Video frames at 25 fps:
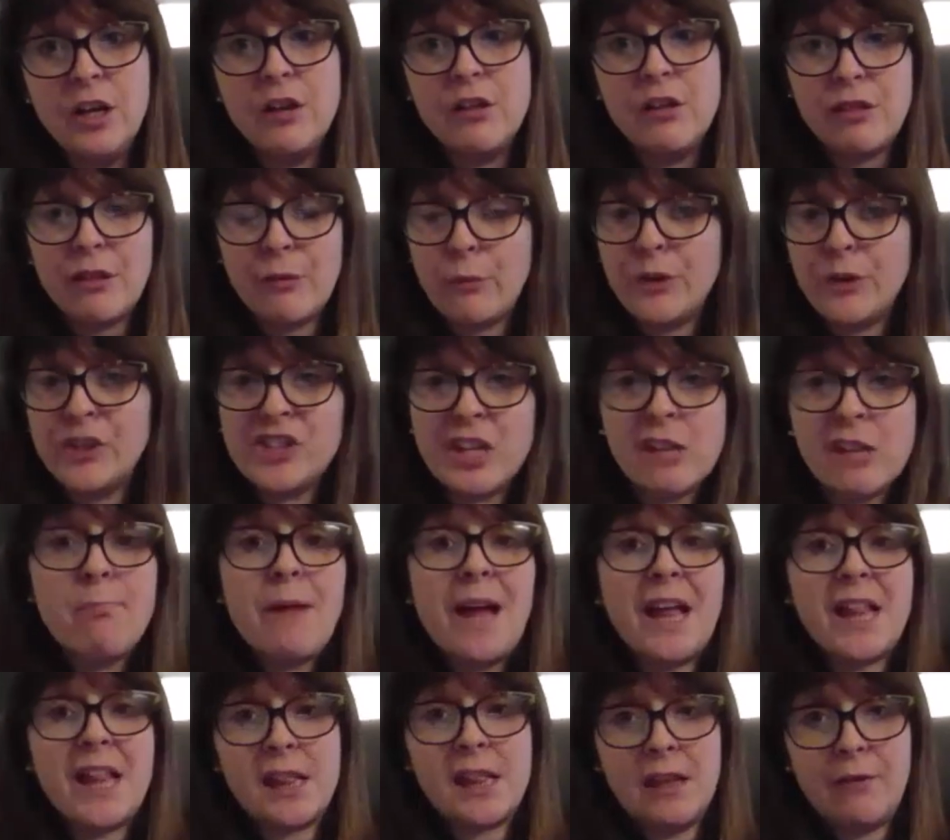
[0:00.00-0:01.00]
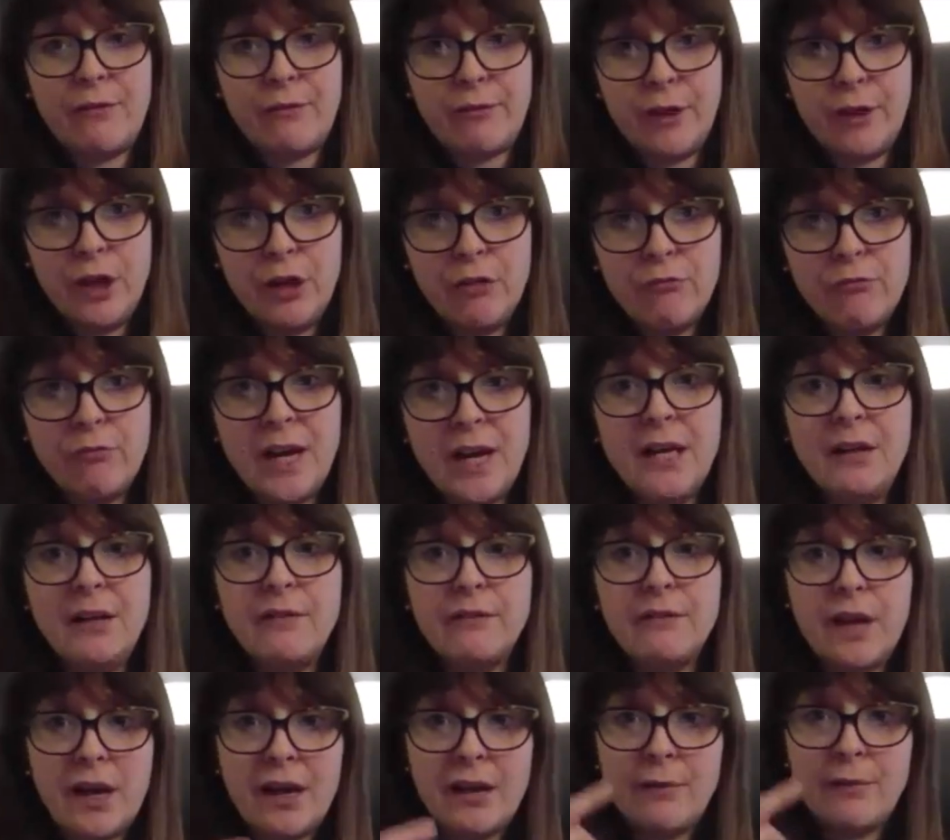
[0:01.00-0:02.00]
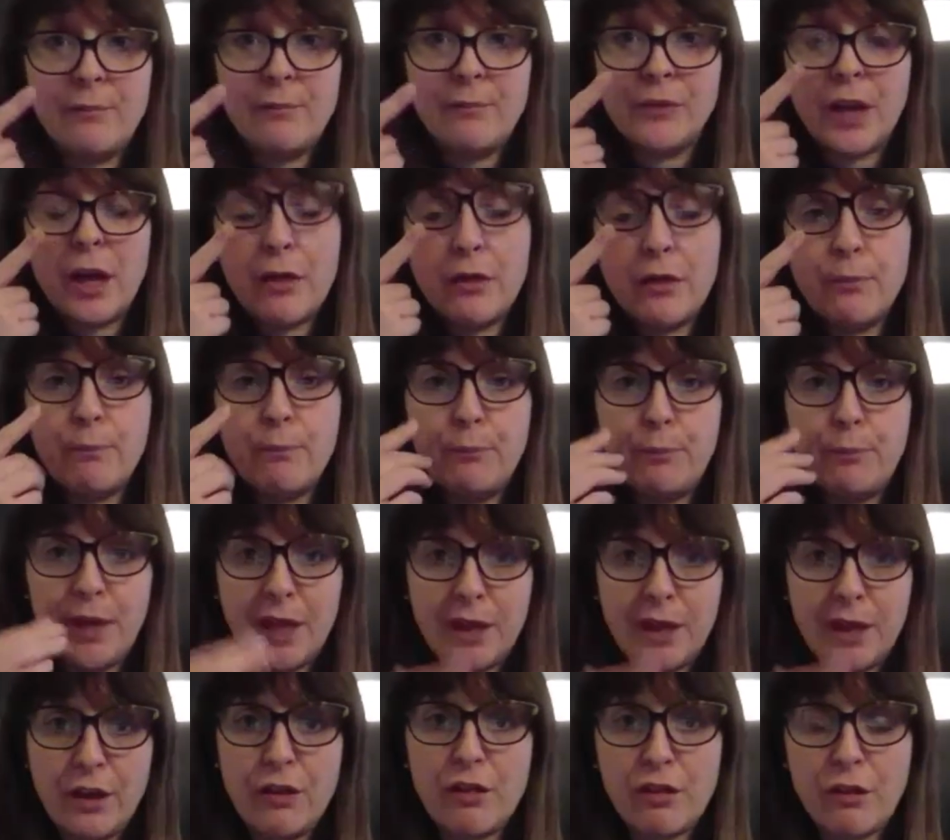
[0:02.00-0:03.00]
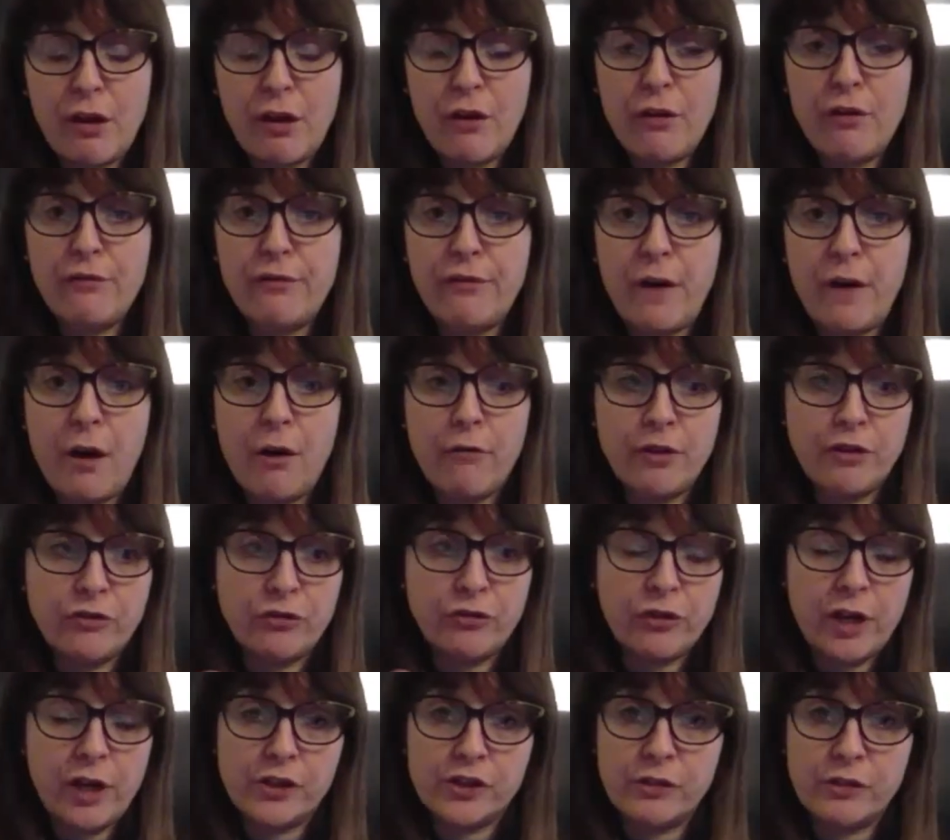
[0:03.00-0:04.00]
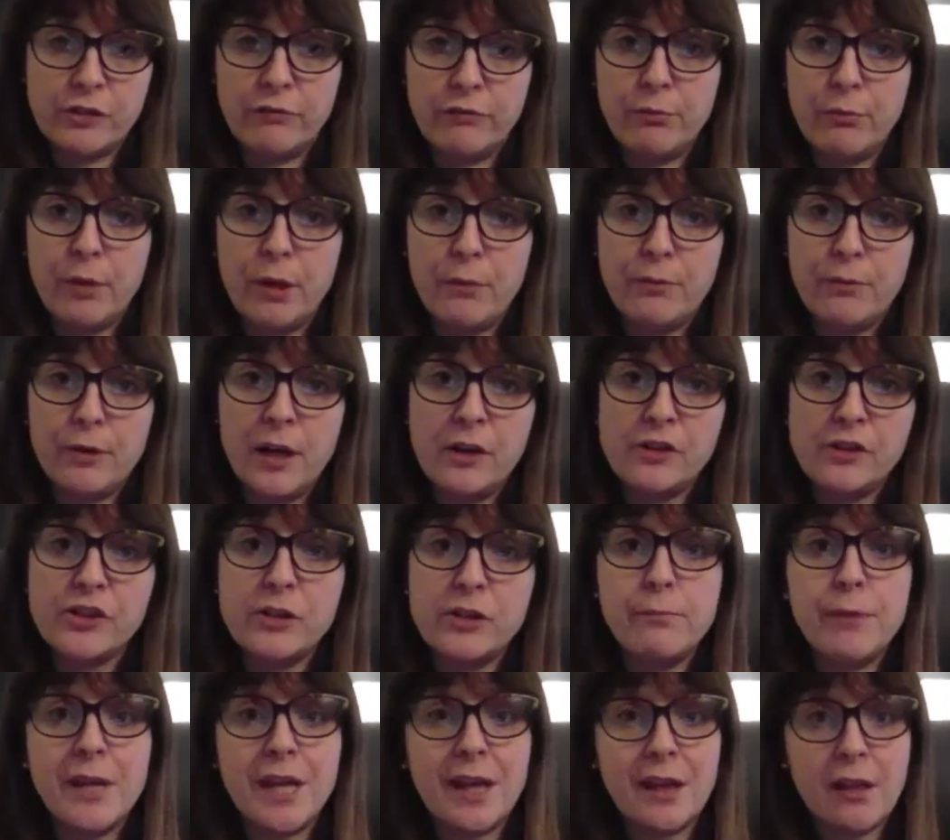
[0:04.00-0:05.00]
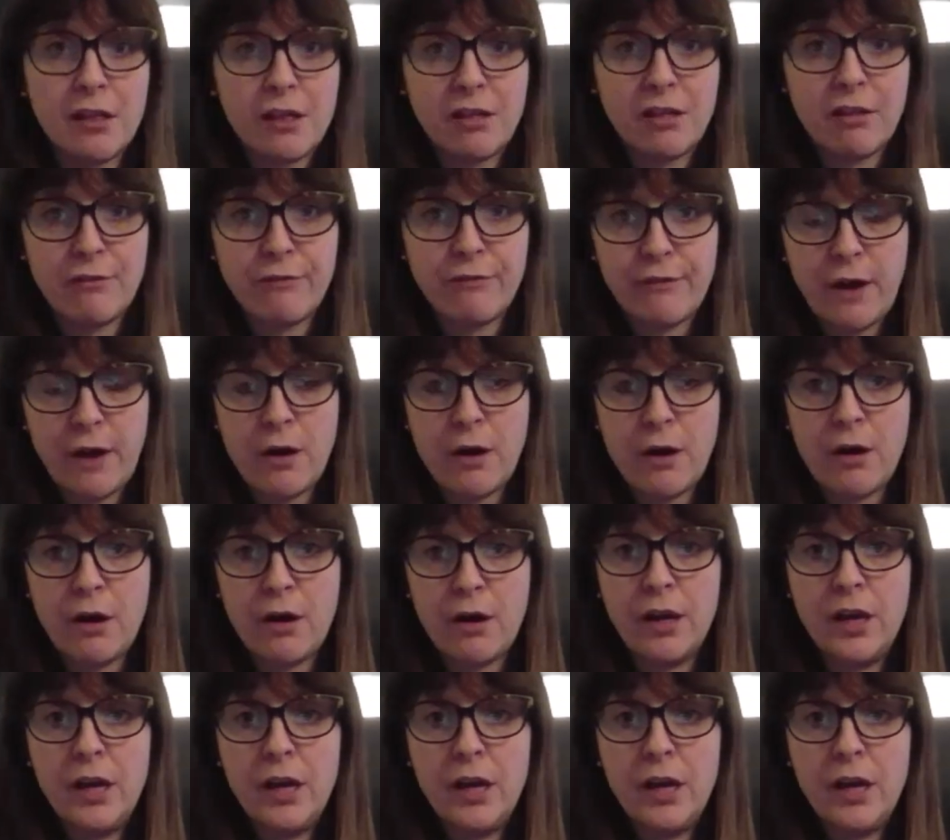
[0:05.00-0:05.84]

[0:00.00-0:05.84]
which is massive, right? Because of our introduction of remote production, because of our